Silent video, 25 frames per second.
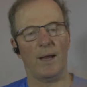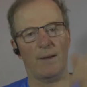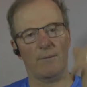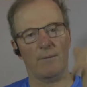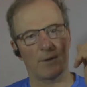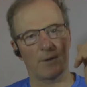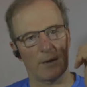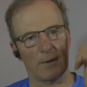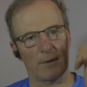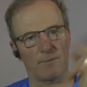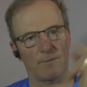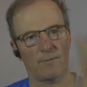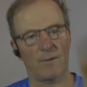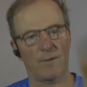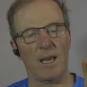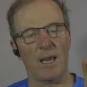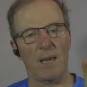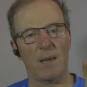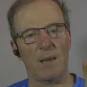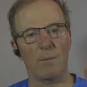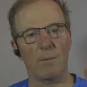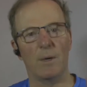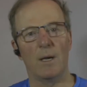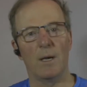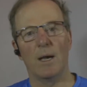I've got
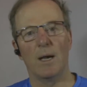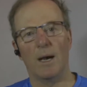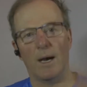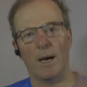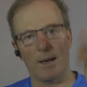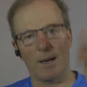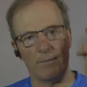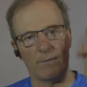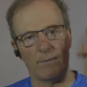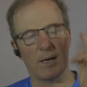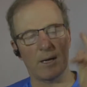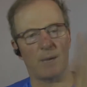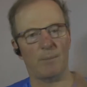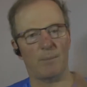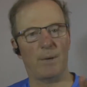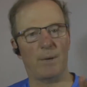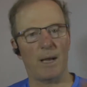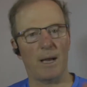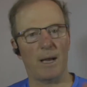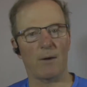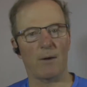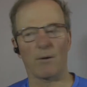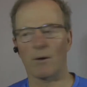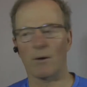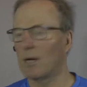fame, I've got
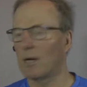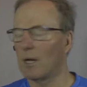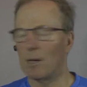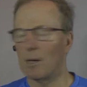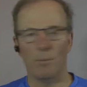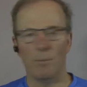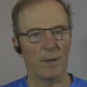power.